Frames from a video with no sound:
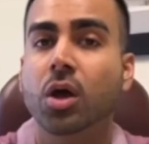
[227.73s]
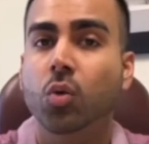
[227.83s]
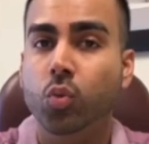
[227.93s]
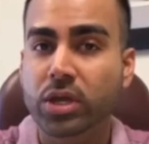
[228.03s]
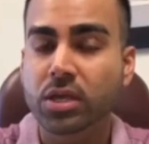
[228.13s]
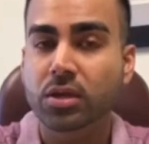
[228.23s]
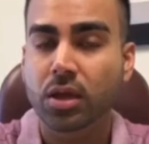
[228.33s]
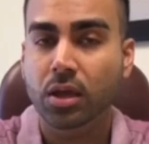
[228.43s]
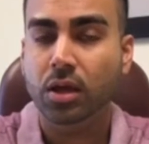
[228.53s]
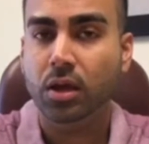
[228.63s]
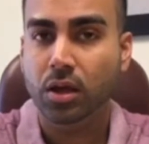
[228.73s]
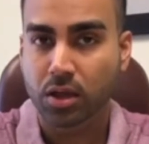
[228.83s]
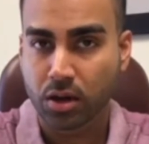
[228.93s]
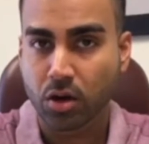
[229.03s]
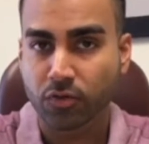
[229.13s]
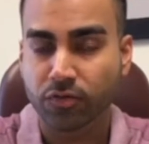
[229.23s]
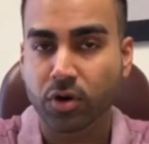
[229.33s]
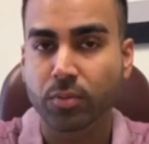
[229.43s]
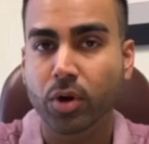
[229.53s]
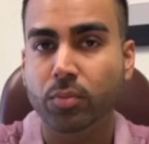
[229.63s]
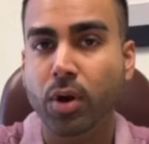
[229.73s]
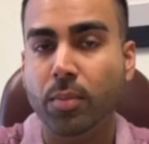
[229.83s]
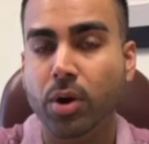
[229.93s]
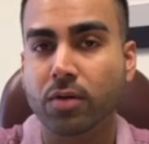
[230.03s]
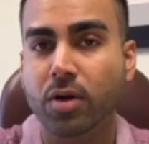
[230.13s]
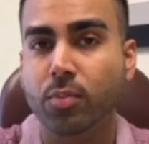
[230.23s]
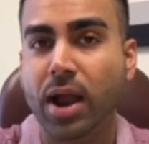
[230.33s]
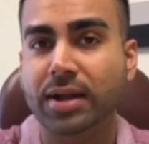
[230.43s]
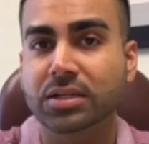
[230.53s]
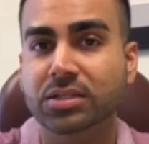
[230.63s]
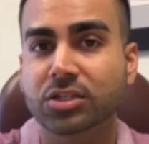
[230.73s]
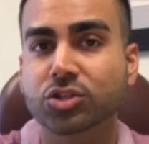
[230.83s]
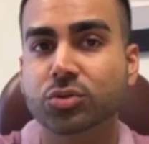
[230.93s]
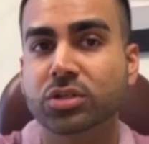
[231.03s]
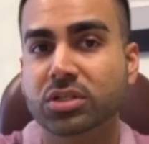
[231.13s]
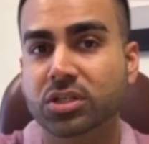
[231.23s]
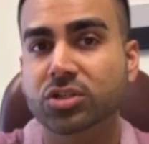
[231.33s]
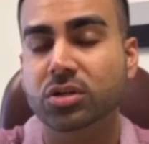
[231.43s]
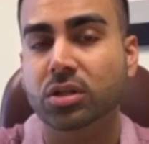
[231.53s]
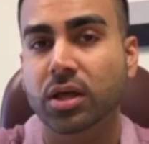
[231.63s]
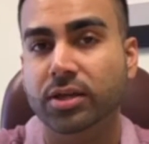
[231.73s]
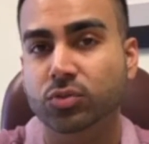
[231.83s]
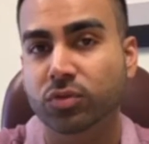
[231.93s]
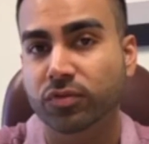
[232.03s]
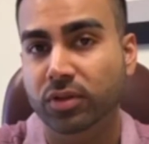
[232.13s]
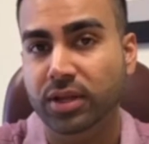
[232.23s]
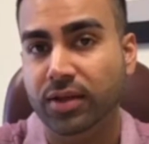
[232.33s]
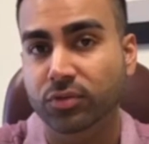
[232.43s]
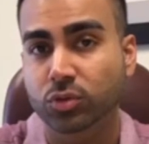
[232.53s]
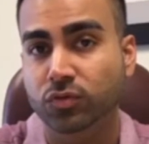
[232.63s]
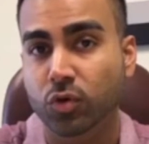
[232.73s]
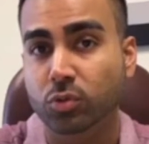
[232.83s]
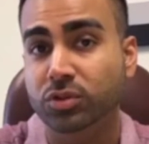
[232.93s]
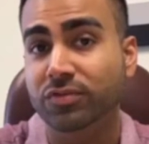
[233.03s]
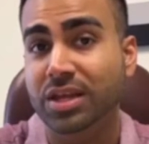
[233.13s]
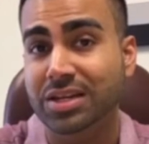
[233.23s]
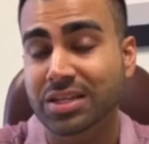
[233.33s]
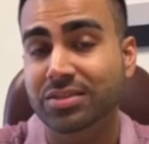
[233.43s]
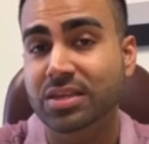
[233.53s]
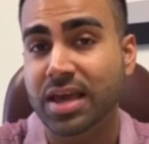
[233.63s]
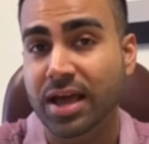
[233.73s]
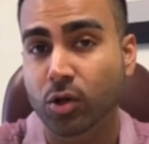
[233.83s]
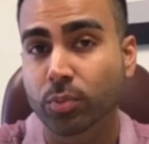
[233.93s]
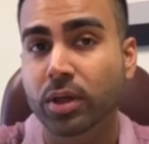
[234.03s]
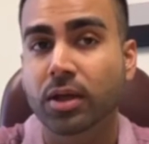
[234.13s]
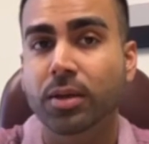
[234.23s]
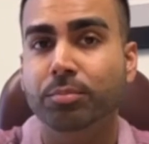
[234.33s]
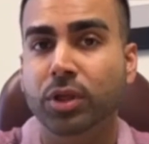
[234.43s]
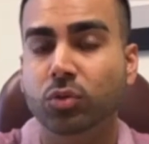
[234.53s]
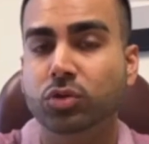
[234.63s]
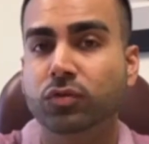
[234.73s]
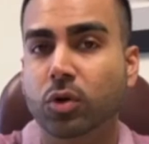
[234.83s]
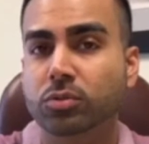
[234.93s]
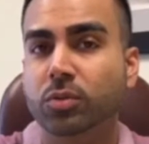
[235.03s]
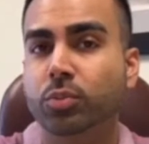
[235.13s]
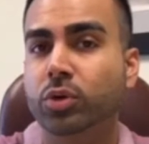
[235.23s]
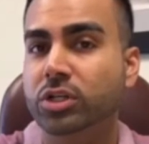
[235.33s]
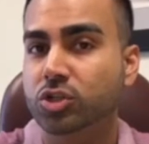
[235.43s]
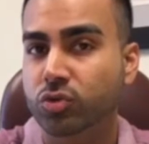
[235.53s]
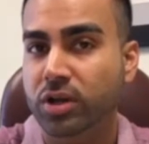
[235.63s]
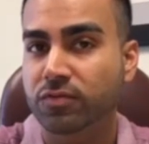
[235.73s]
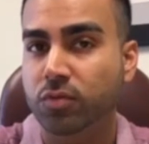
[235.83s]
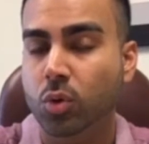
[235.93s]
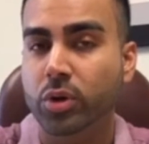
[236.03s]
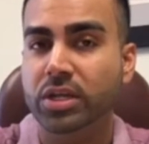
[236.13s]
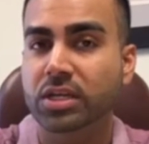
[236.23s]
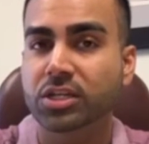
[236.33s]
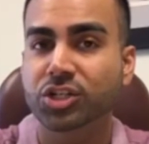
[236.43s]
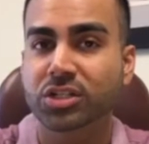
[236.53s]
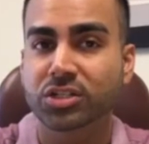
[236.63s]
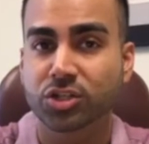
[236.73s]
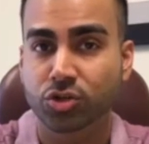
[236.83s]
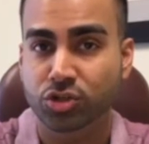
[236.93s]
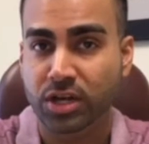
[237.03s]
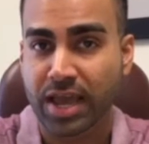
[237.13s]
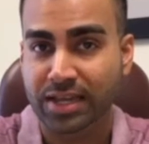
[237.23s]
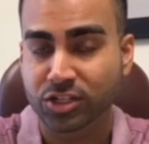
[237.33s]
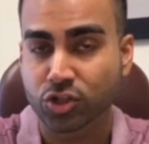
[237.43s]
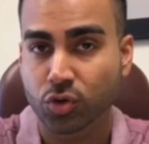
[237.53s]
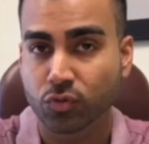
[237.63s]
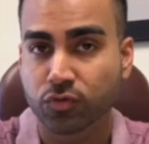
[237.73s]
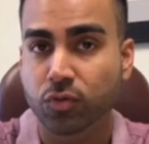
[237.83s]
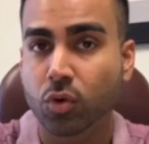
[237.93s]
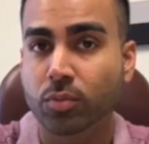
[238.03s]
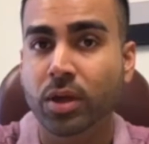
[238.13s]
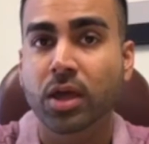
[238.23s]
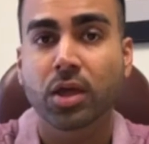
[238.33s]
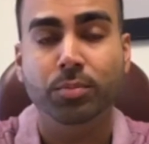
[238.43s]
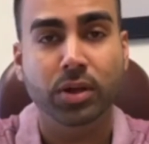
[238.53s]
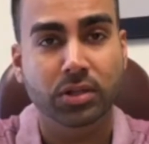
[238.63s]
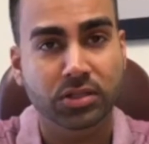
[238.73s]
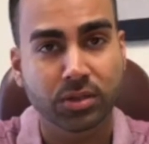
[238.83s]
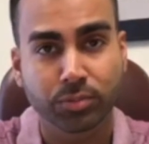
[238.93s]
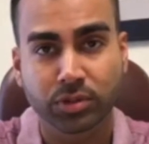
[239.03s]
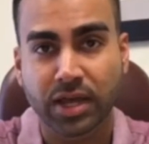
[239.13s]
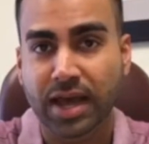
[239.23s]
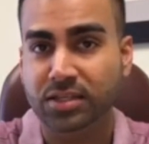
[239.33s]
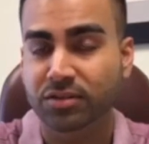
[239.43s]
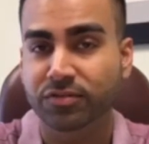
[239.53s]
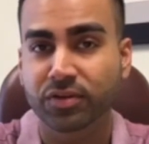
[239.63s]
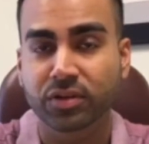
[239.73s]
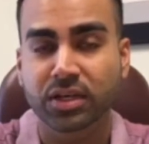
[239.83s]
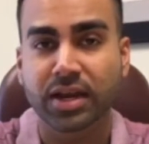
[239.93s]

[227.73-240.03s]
We, in our firm, part of our practice is to assist our clients with filling out those forms if they need the help, but those forms are pretty straightforward. Each institution has its own form, but simple task of filling it